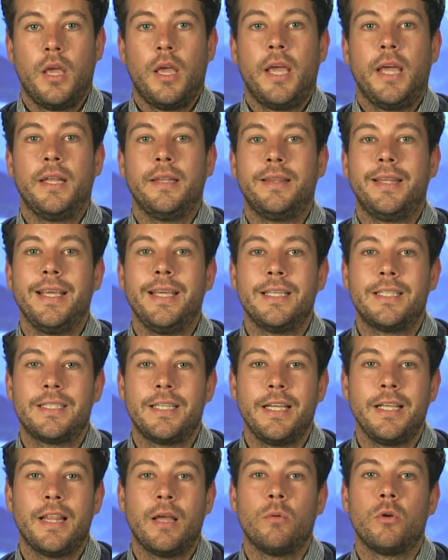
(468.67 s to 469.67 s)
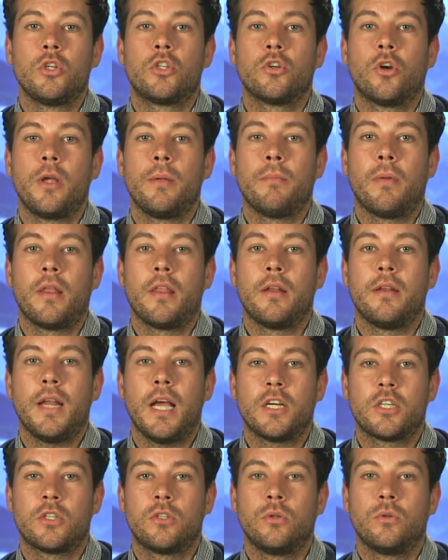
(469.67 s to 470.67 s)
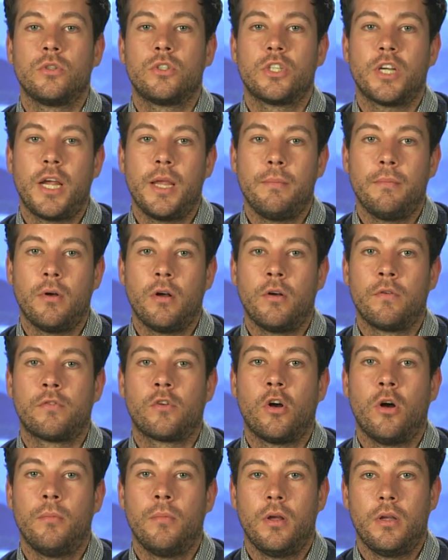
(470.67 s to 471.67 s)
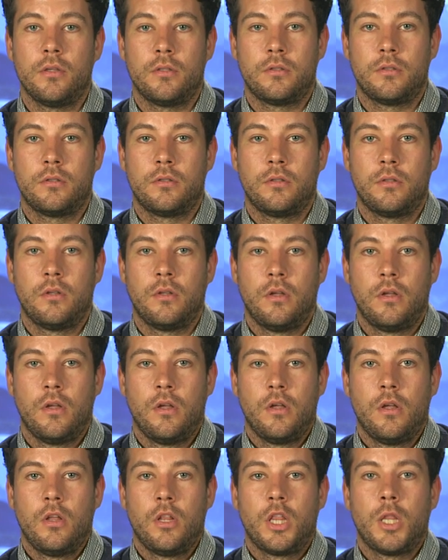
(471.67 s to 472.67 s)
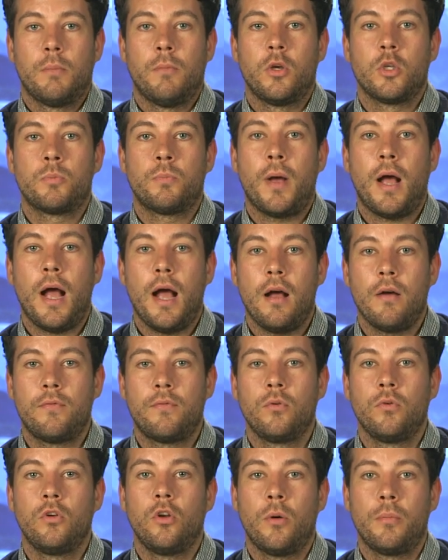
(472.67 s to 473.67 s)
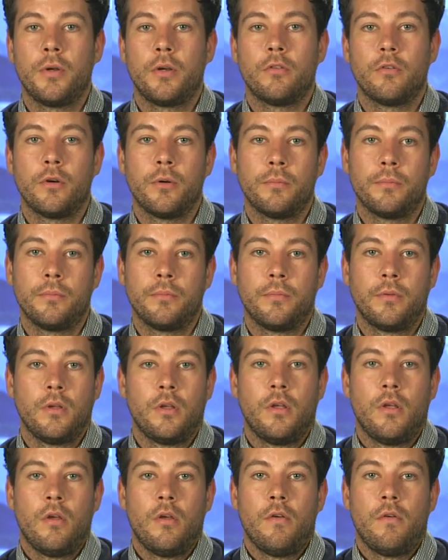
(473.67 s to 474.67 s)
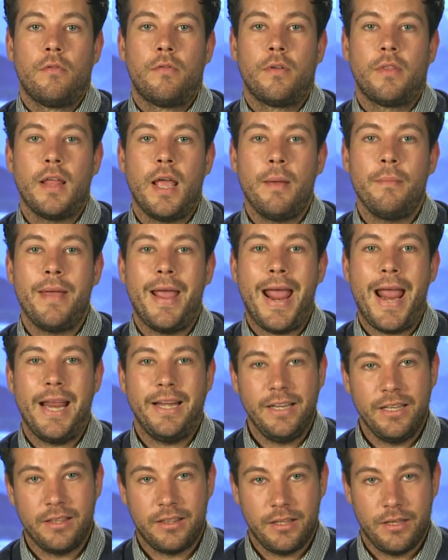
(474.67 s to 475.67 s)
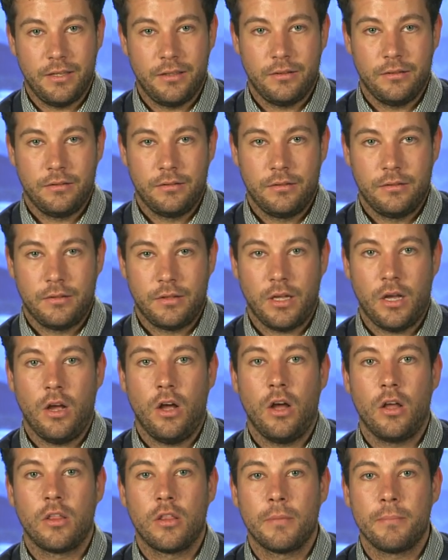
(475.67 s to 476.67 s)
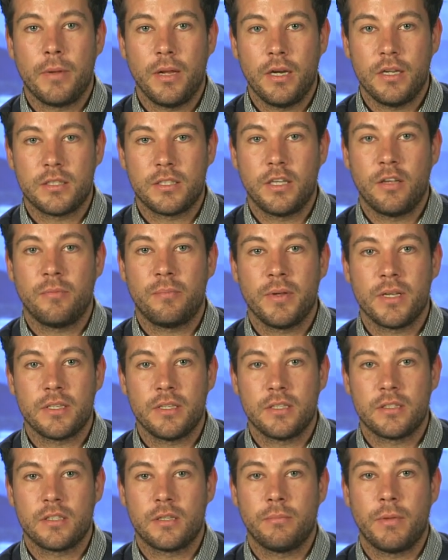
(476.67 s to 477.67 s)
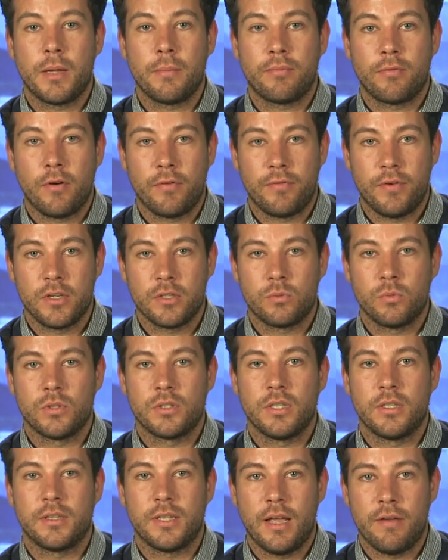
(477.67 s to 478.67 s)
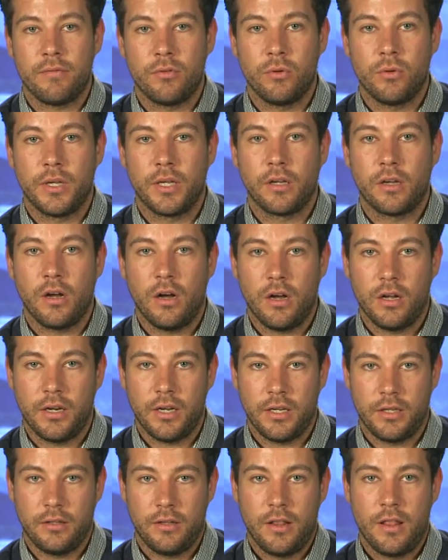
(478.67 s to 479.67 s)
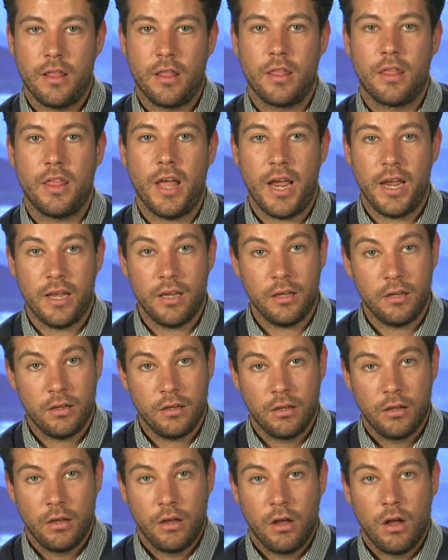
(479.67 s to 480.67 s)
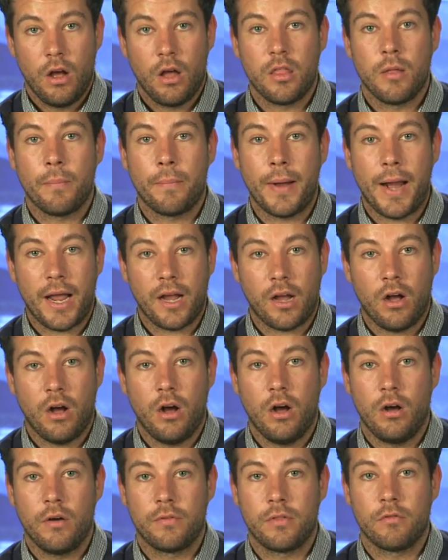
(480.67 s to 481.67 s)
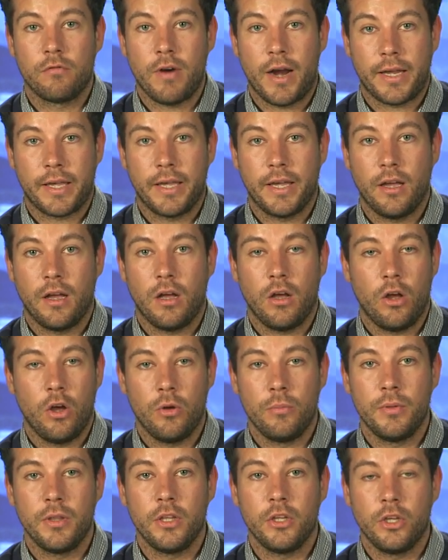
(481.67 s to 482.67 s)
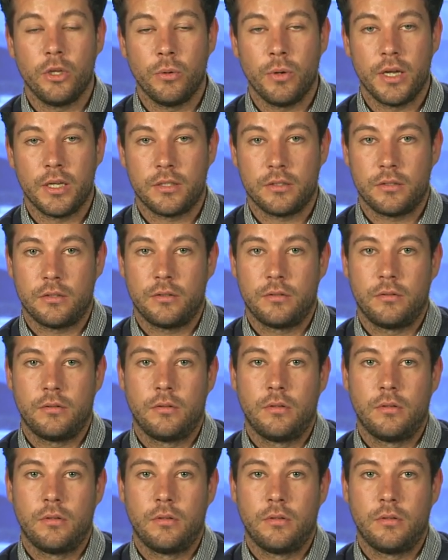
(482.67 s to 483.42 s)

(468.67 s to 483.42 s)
In DC, they were joined by the National Chamber of Commerce, the most powerful lobby group. For them, anything that hurt the ability of business to make profits was the devil incarnate. They are the black heart of the racket at home in the US.